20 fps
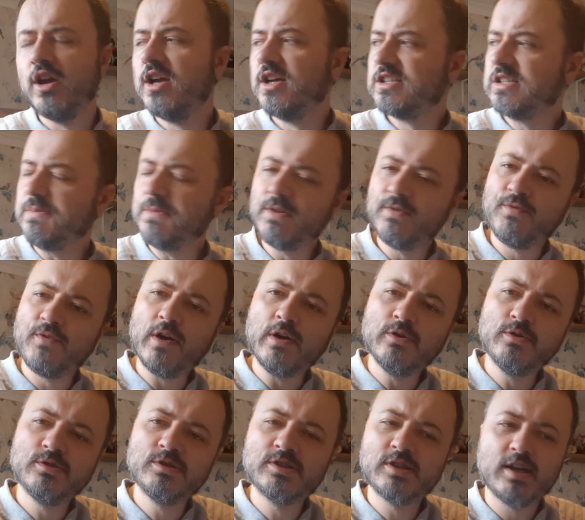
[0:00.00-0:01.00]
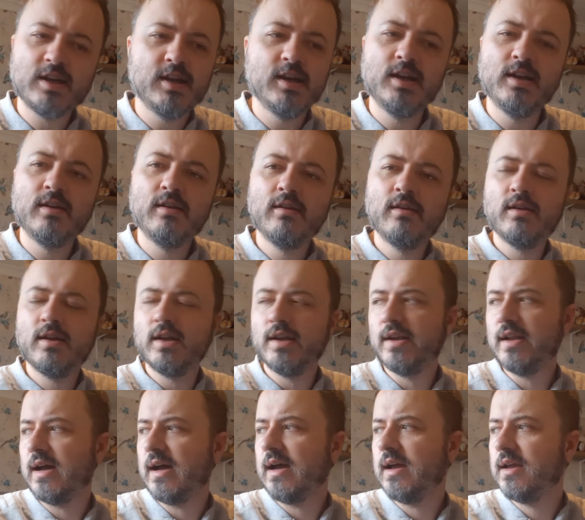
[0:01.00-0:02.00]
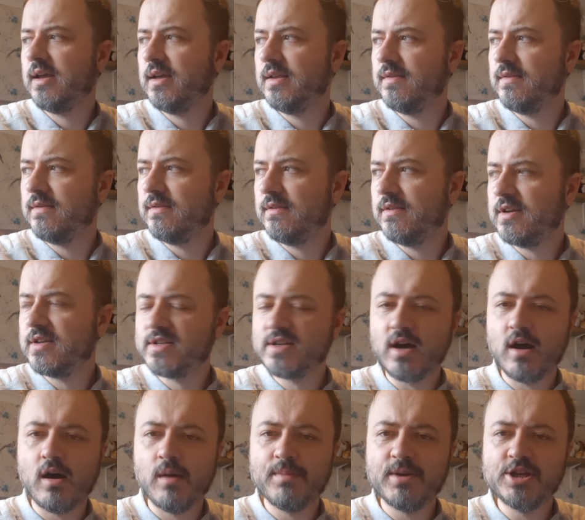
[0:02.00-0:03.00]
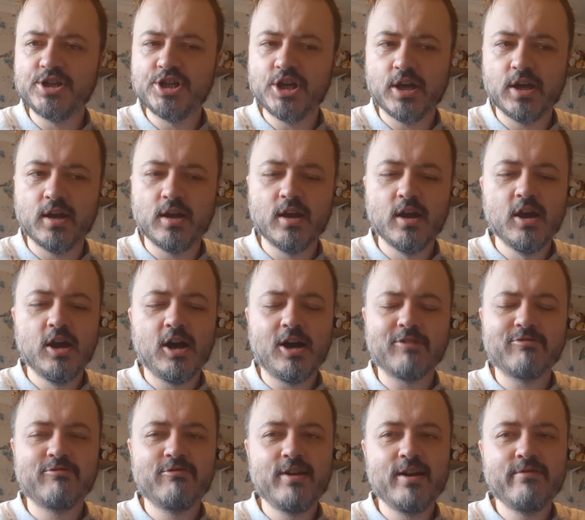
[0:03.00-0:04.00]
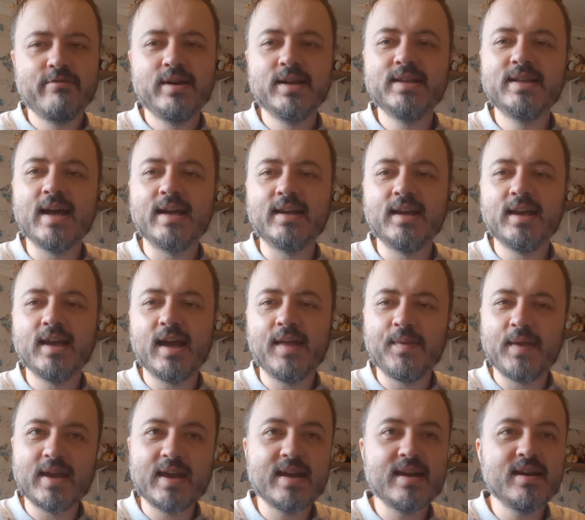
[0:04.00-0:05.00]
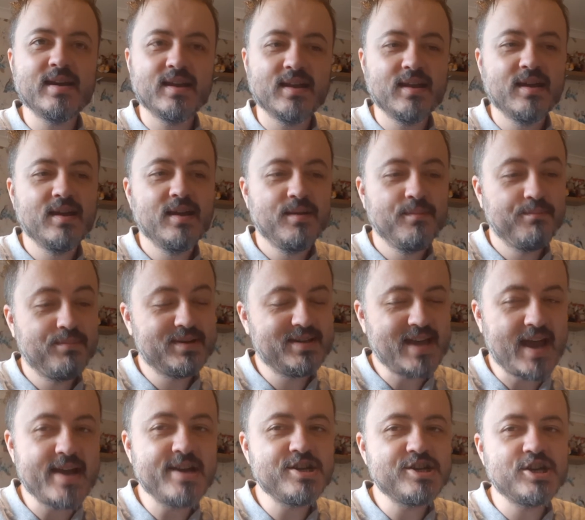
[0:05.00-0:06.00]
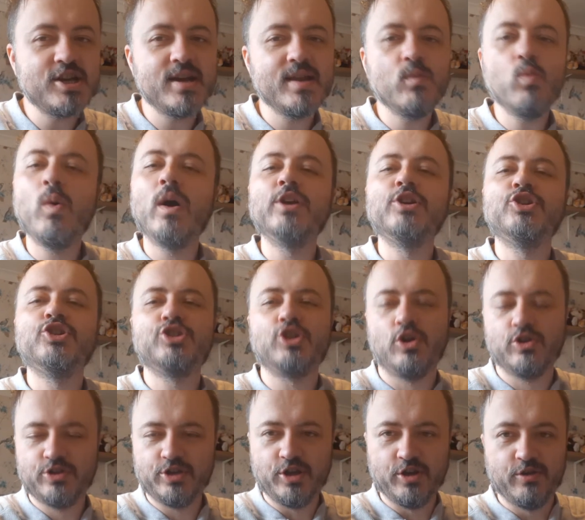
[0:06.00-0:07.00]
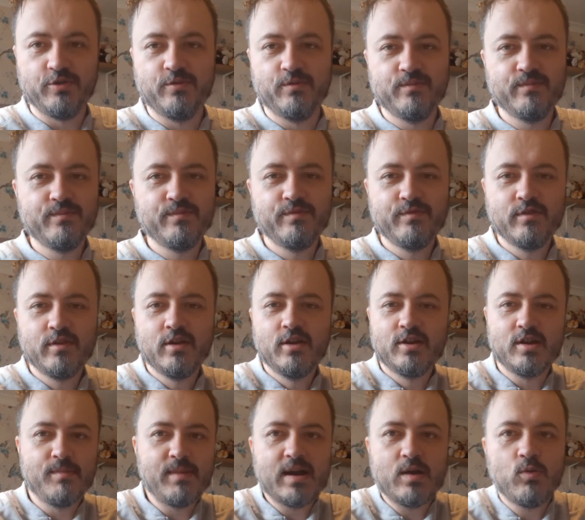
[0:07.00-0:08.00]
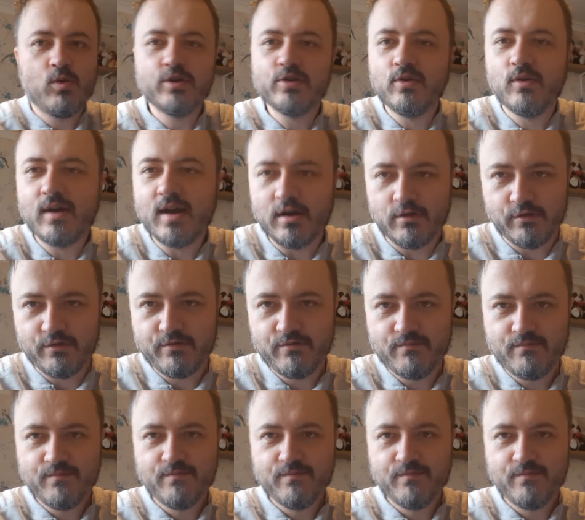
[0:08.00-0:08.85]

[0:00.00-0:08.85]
Some of the foes in this RPG are really, really deadly, and they can potentially one-shot you, no matter what your health.